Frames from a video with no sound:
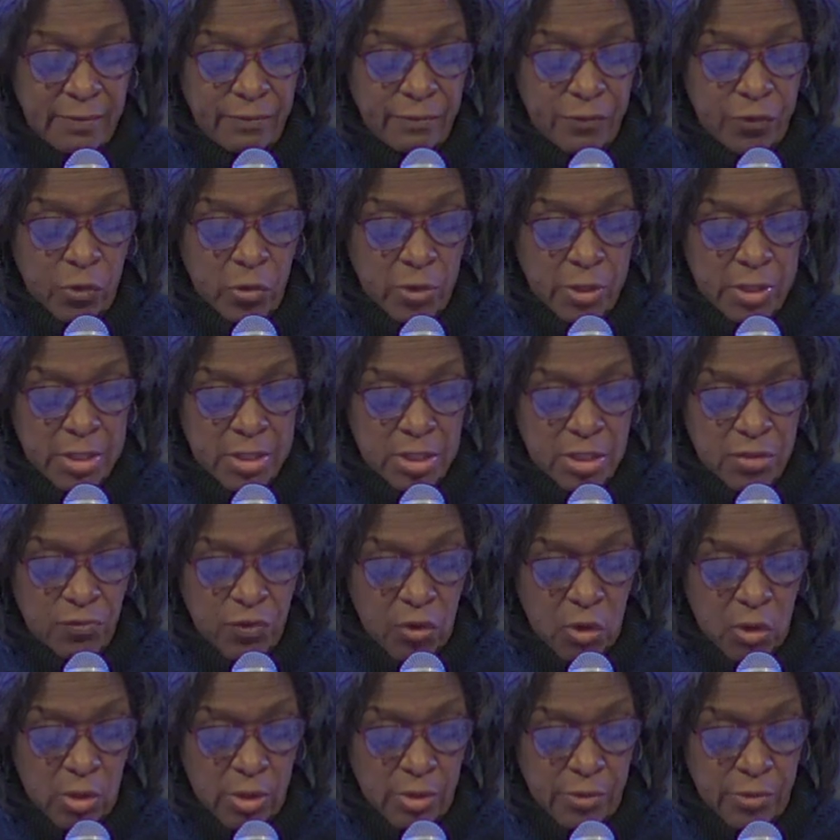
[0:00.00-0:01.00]
for his
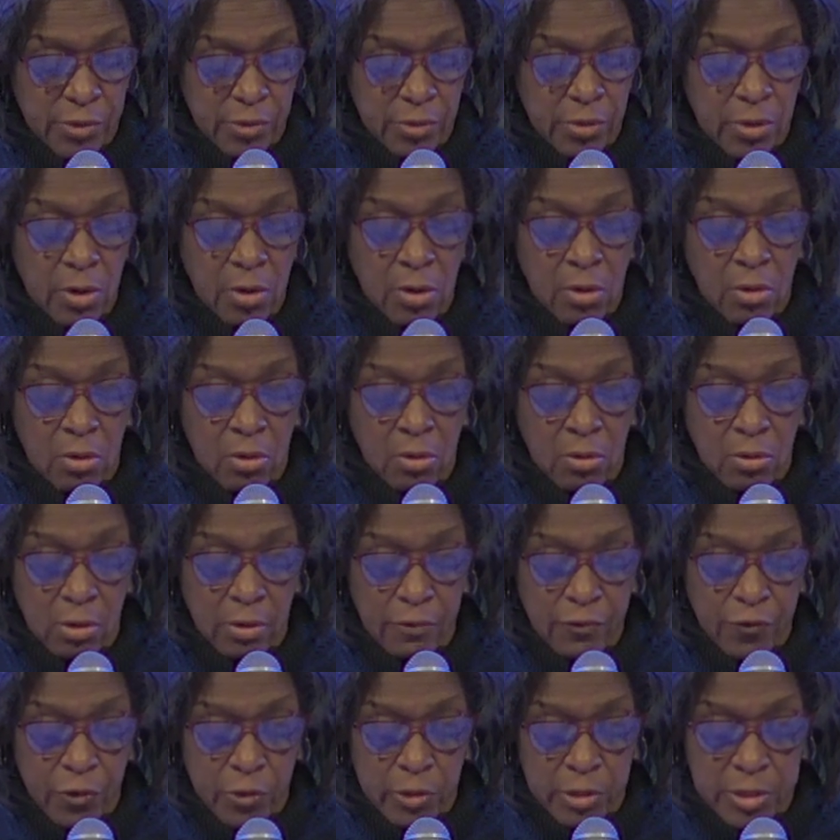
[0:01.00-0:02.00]
father or
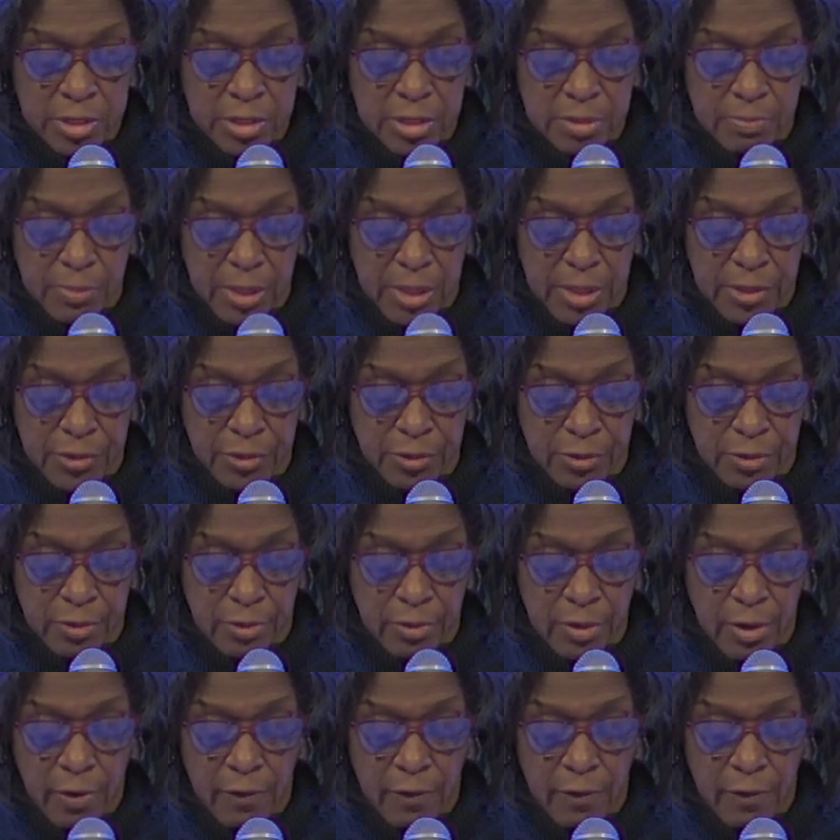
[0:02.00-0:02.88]
for his mother,